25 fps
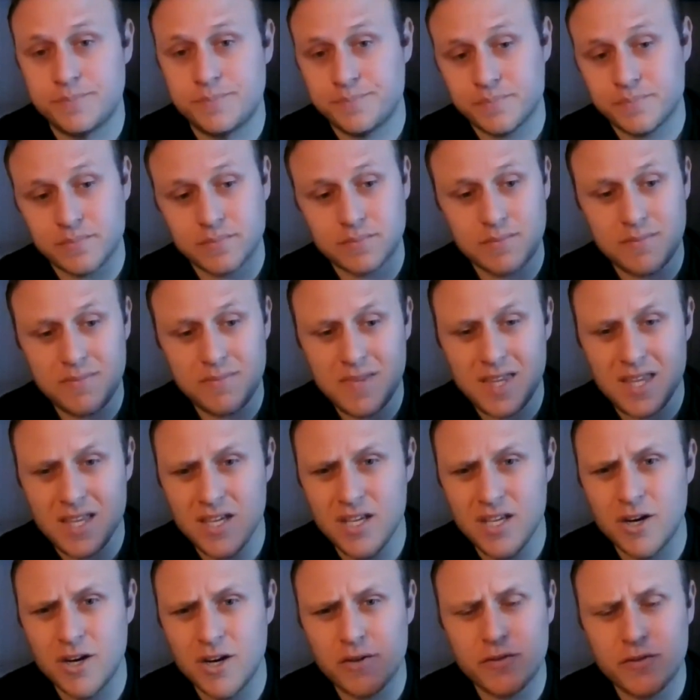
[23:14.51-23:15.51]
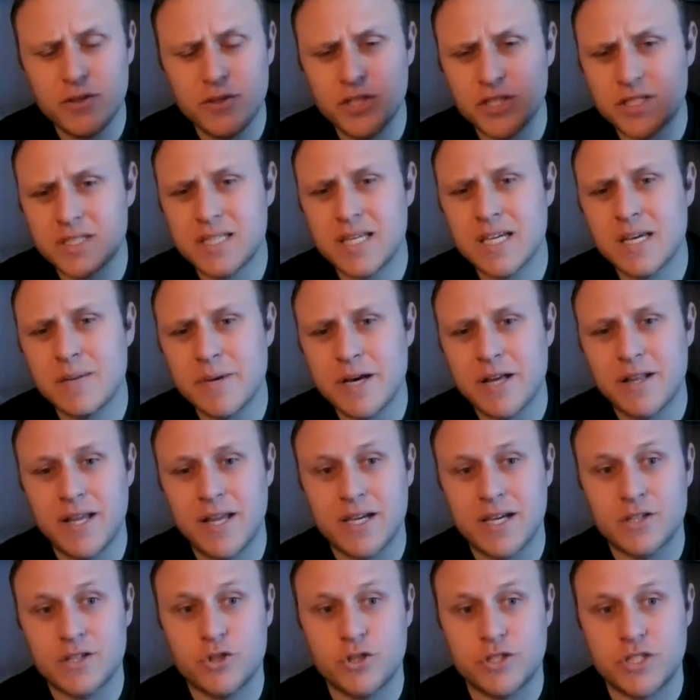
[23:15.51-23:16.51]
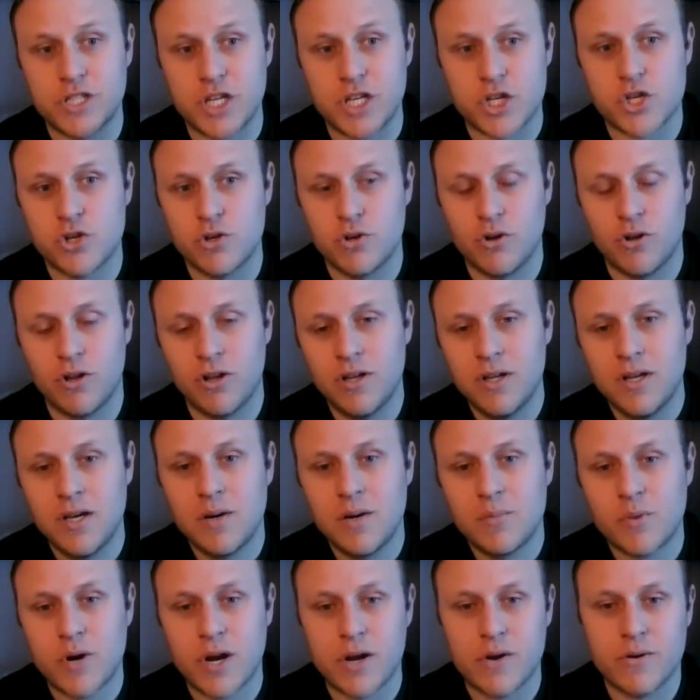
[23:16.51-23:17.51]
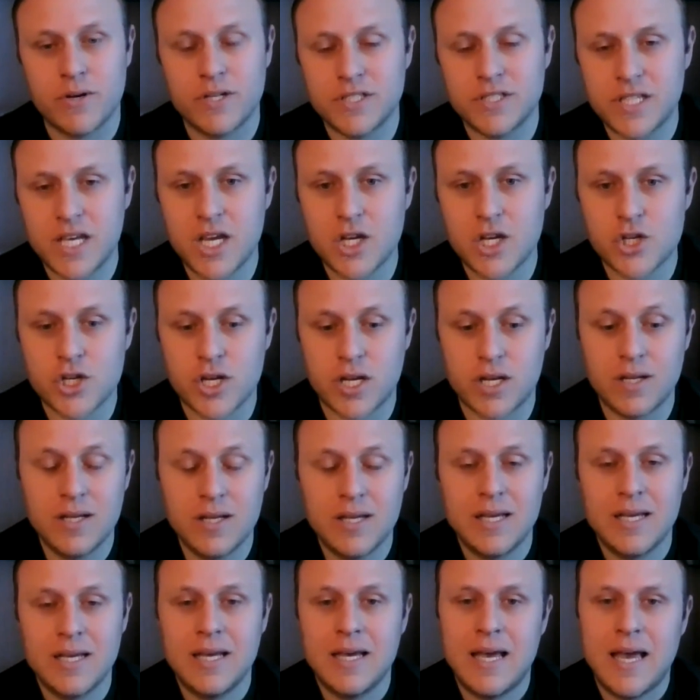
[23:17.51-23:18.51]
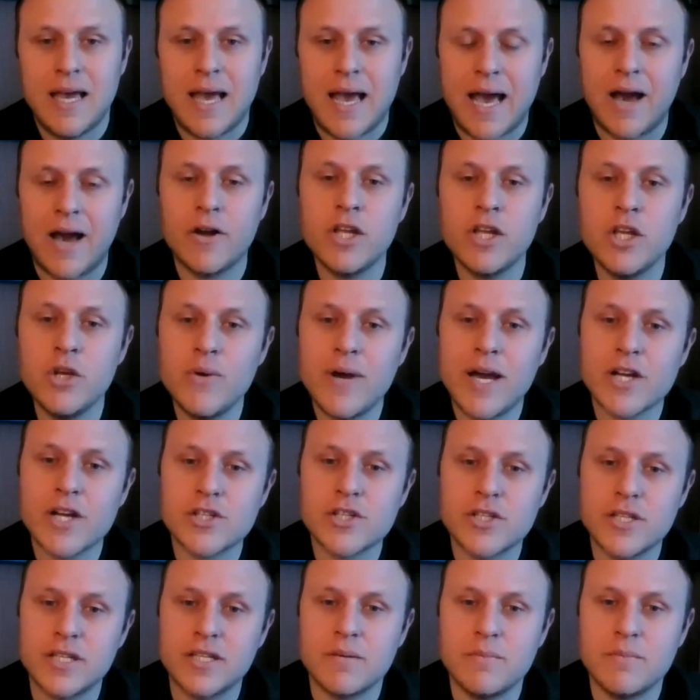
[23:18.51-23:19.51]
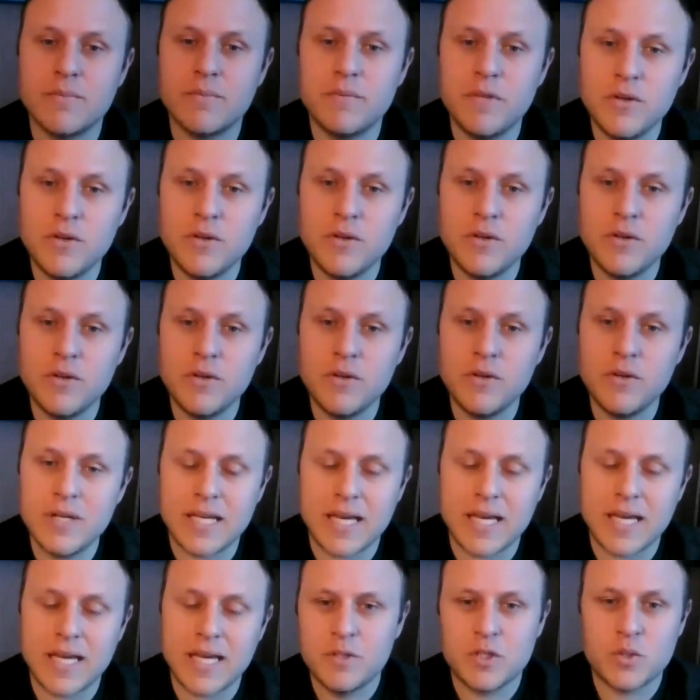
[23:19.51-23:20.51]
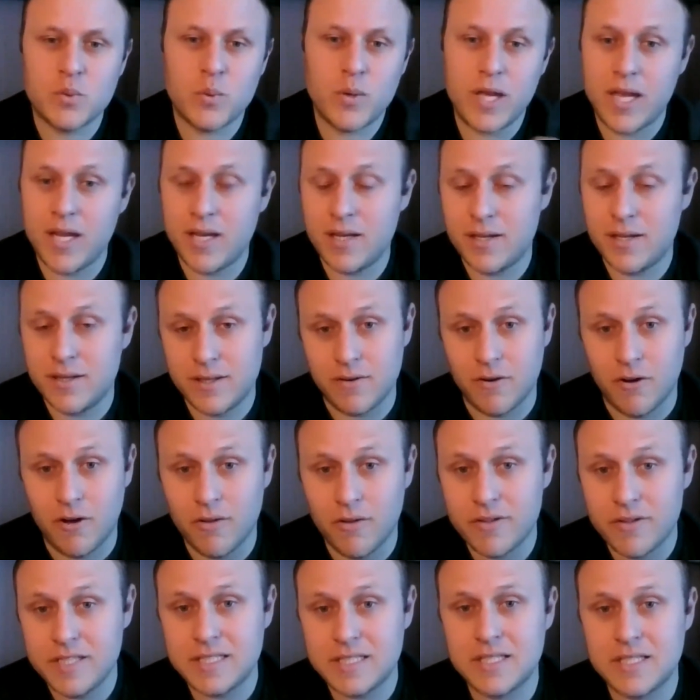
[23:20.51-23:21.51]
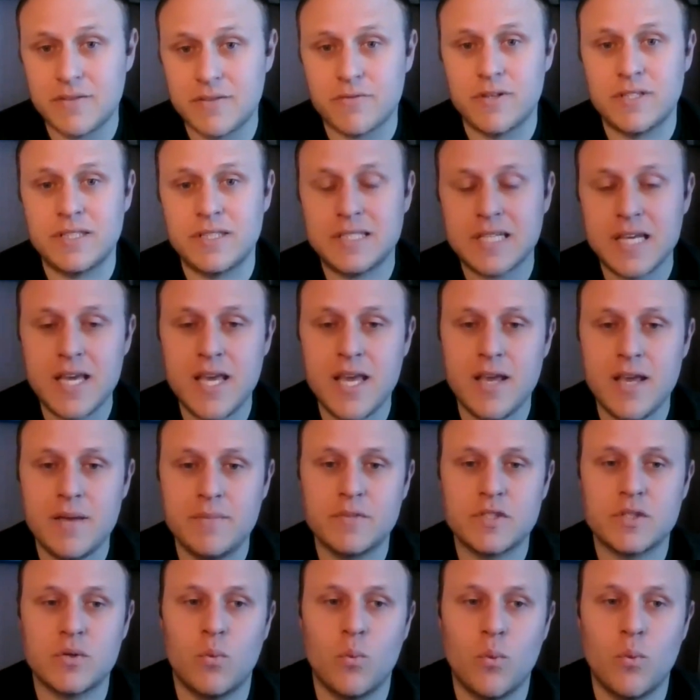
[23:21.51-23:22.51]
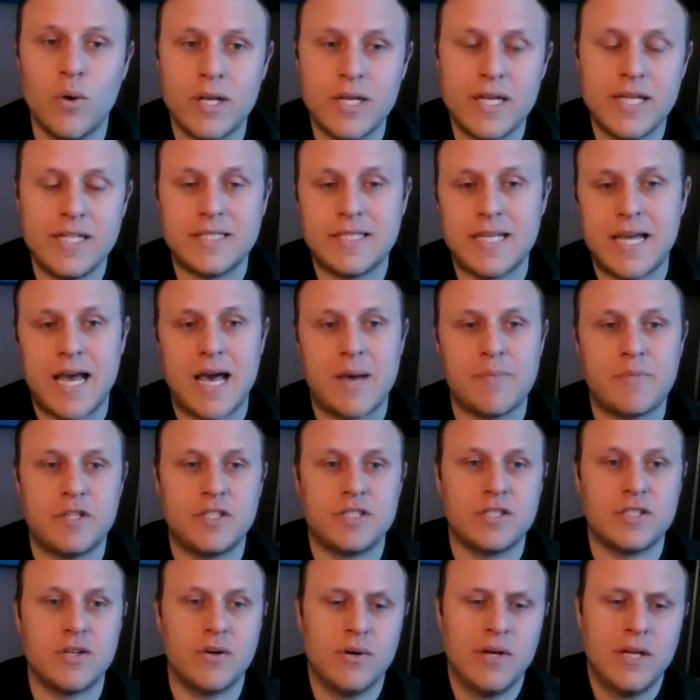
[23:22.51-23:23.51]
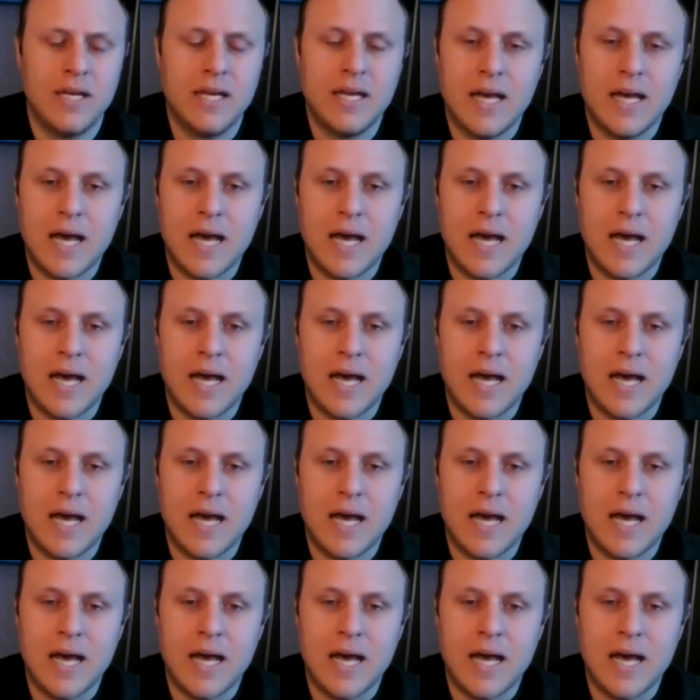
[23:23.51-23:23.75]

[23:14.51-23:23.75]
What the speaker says: So, if you just think about like traditional prioritization, how do you actually communicate between all these different teams what needs to happen?